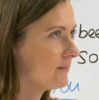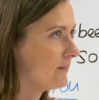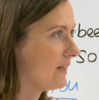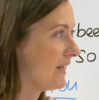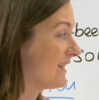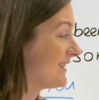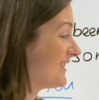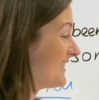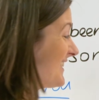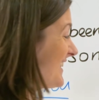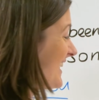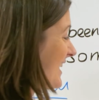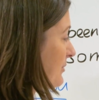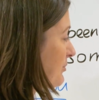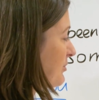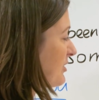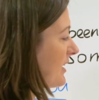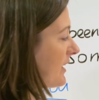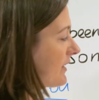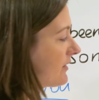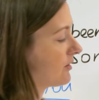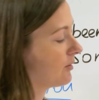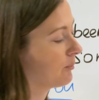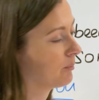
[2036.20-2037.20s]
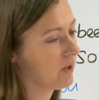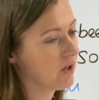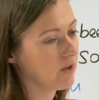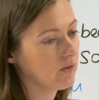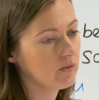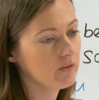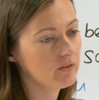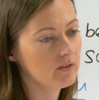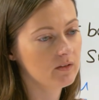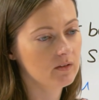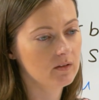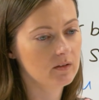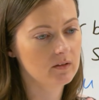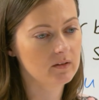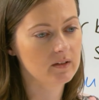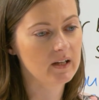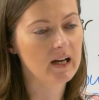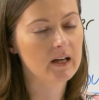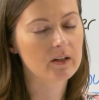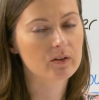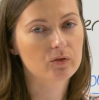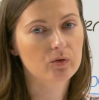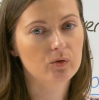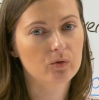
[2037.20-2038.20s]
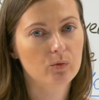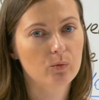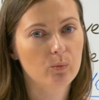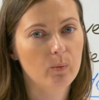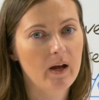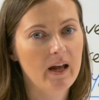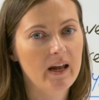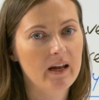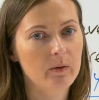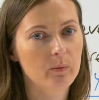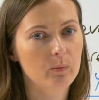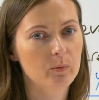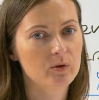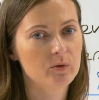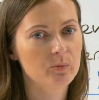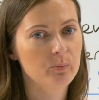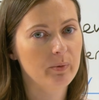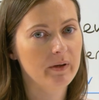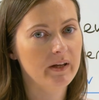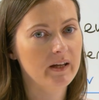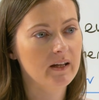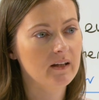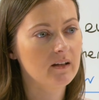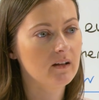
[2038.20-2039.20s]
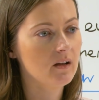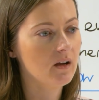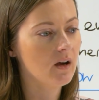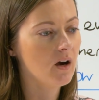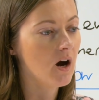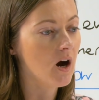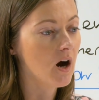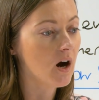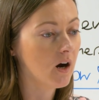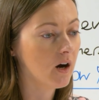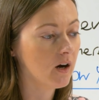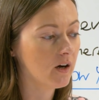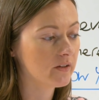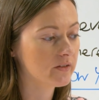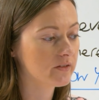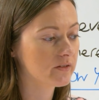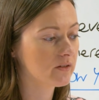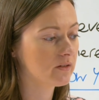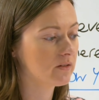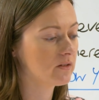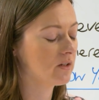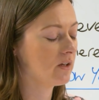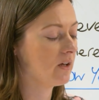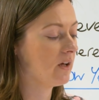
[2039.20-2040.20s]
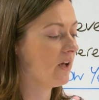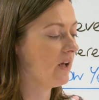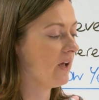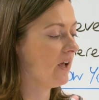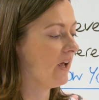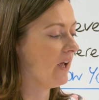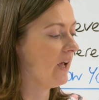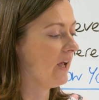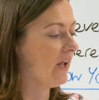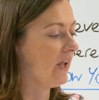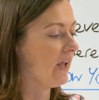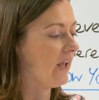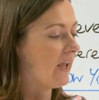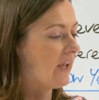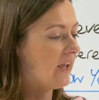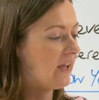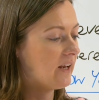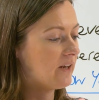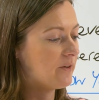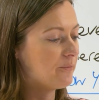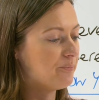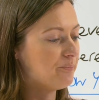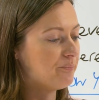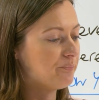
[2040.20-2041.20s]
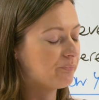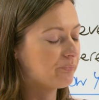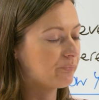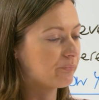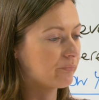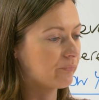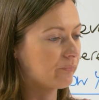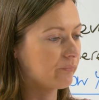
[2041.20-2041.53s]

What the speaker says: it seems like the most natural way it would be asked in